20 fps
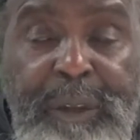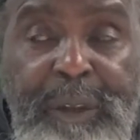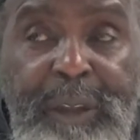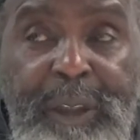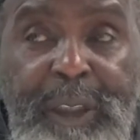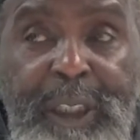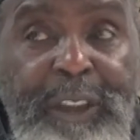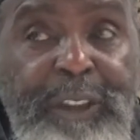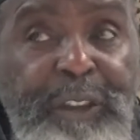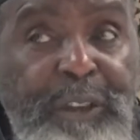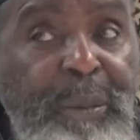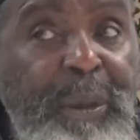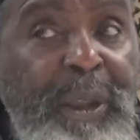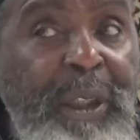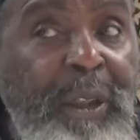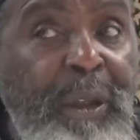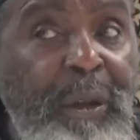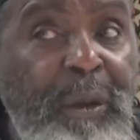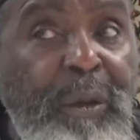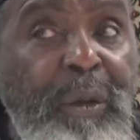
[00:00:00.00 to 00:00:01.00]
lets me
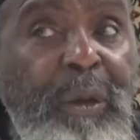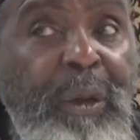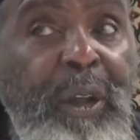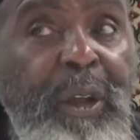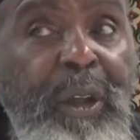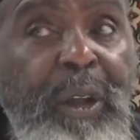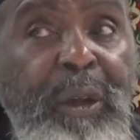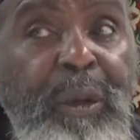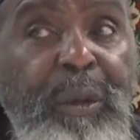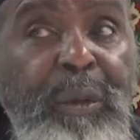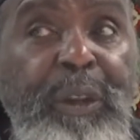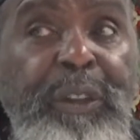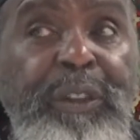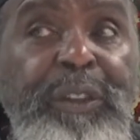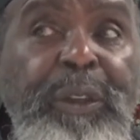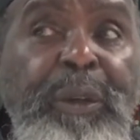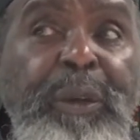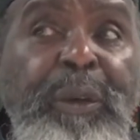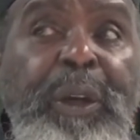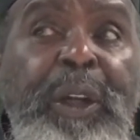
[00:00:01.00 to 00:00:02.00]
know what's
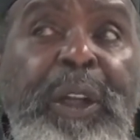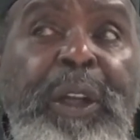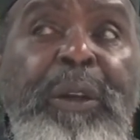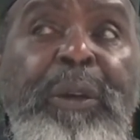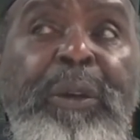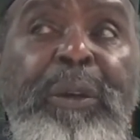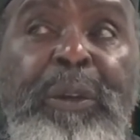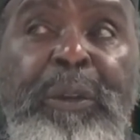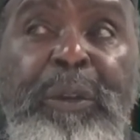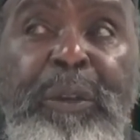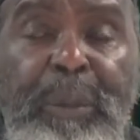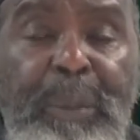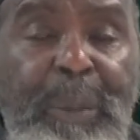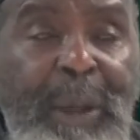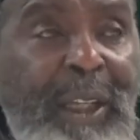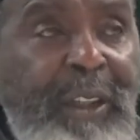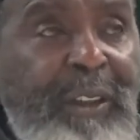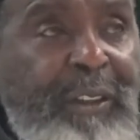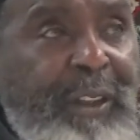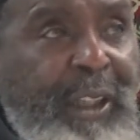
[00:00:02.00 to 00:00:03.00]
going on the
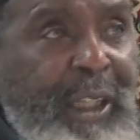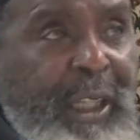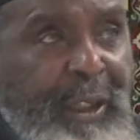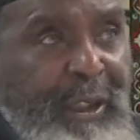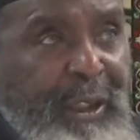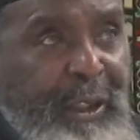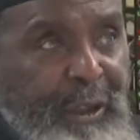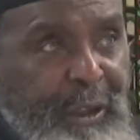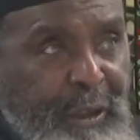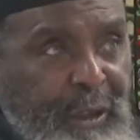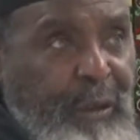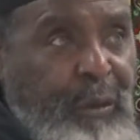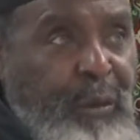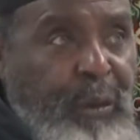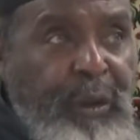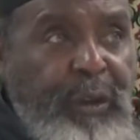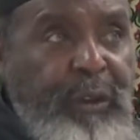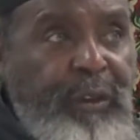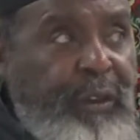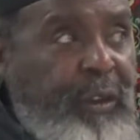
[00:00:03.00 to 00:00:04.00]
backside. In other
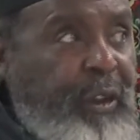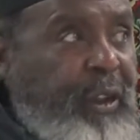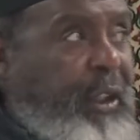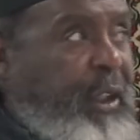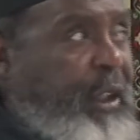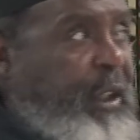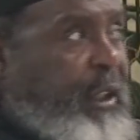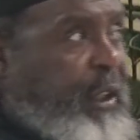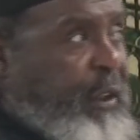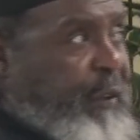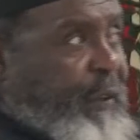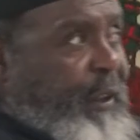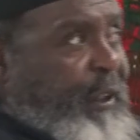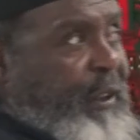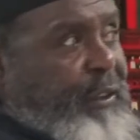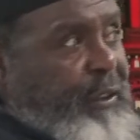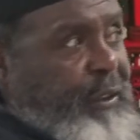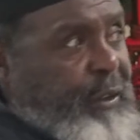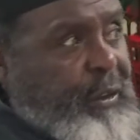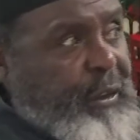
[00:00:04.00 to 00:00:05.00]
words, if I
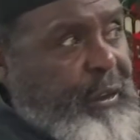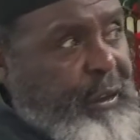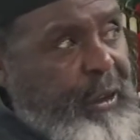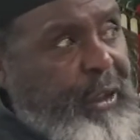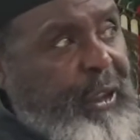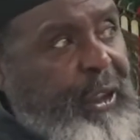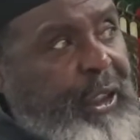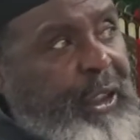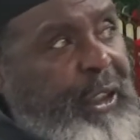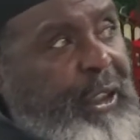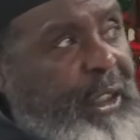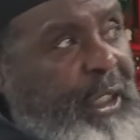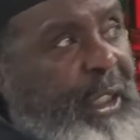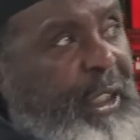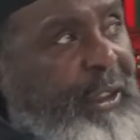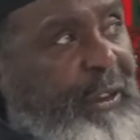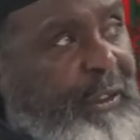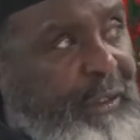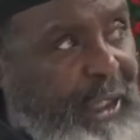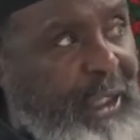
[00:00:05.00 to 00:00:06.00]
was looking at
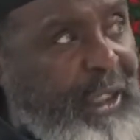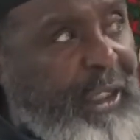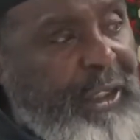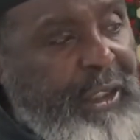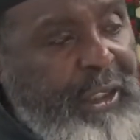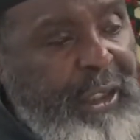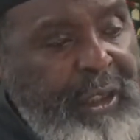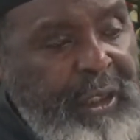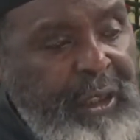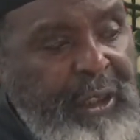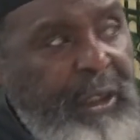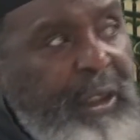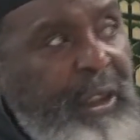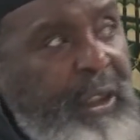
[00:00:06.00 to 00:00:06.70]
things, I could tell,